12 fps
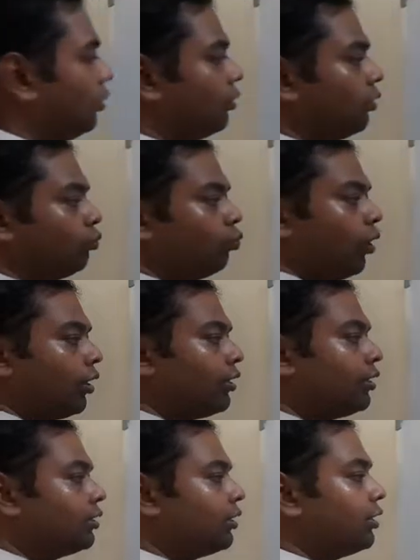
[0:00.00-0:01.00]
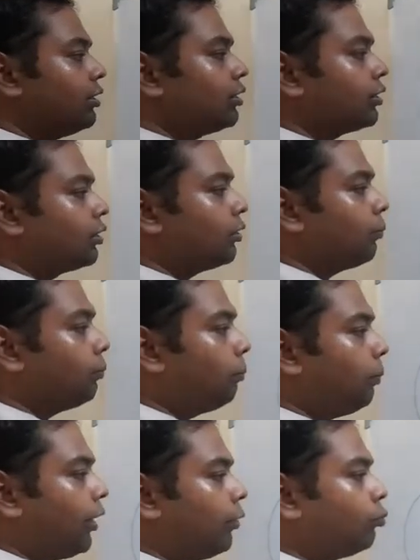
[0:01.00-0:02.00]
Now, what is this?
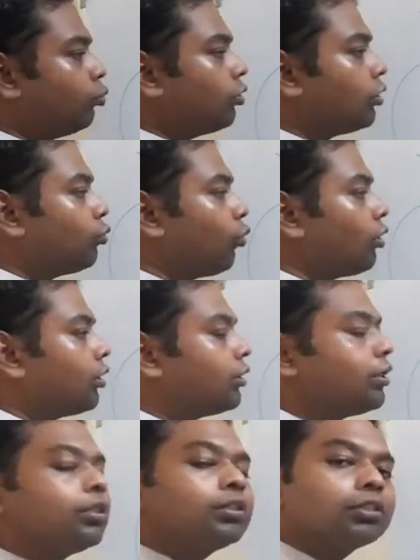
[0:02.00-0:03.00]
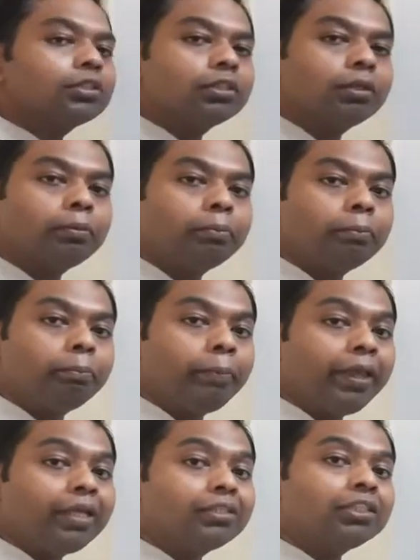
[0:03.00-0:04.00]
Plane polar coordinates
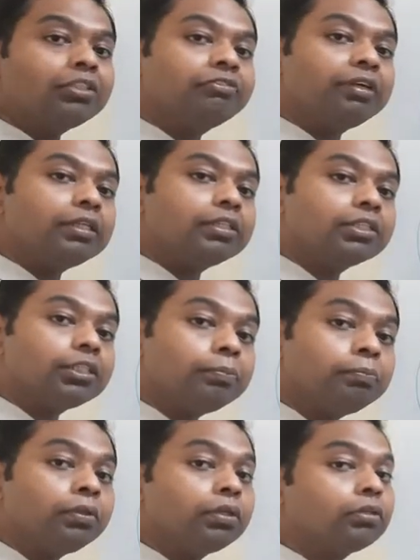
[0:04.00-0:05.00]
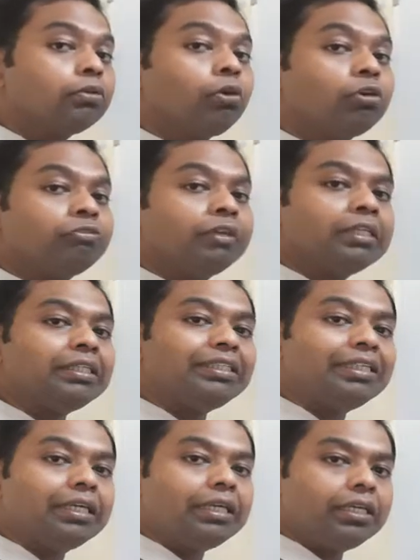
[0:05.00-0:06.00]
makes it very simpler or very
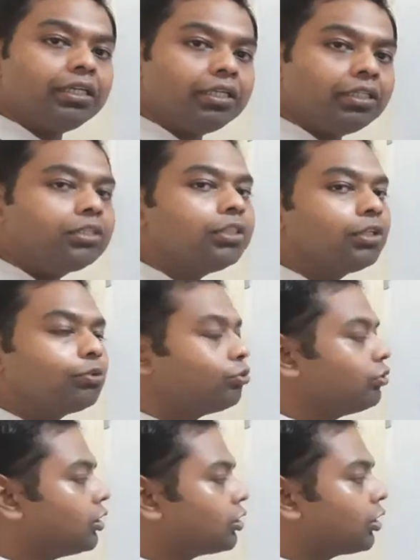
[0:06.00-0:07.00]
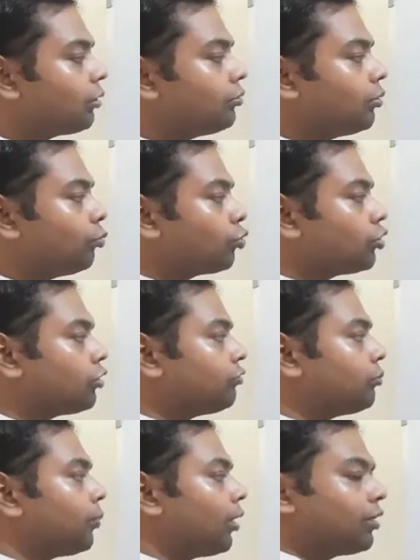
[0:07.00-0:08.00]
easier to describe the motion of a
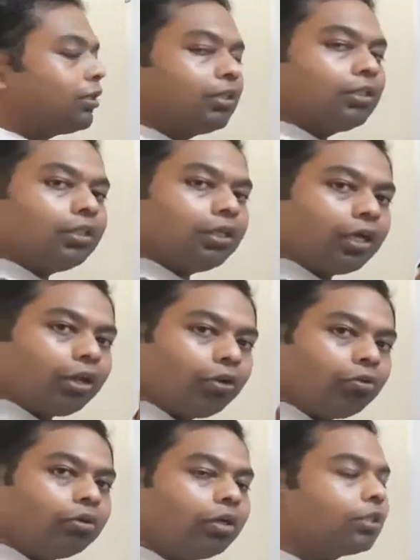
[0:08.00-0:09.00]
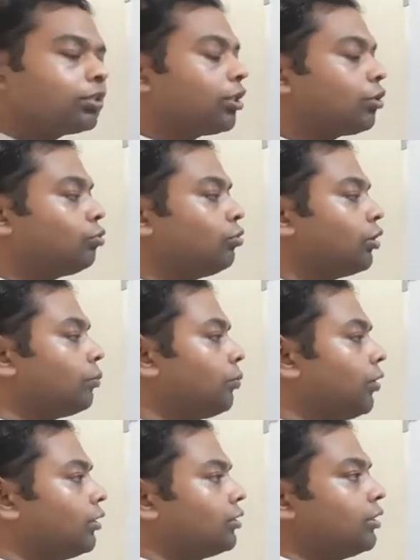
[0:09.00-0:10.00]
particle along a circular
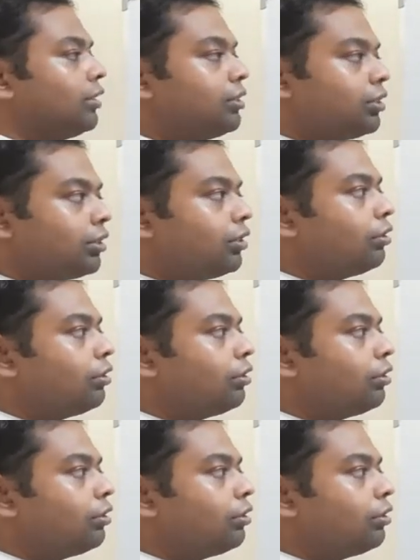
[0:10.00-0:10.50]
path instead